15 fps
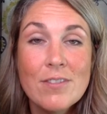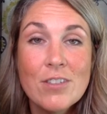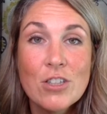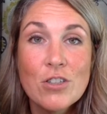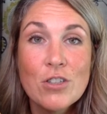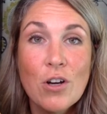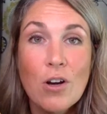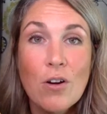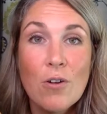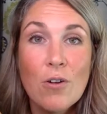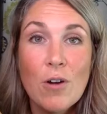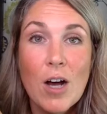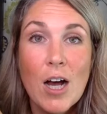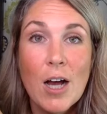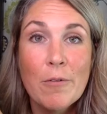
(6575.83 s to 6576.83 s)

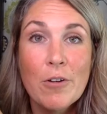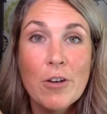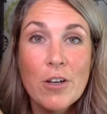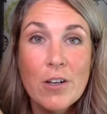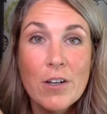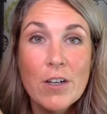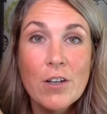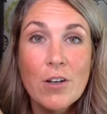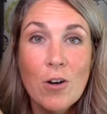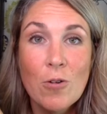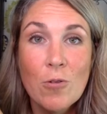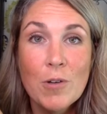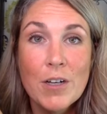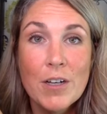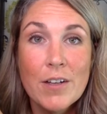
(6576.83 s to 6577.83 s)
So I'm going to
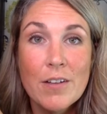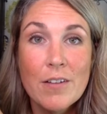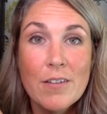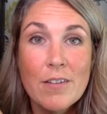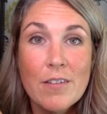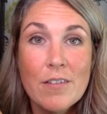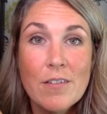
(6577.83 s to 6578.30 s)
go with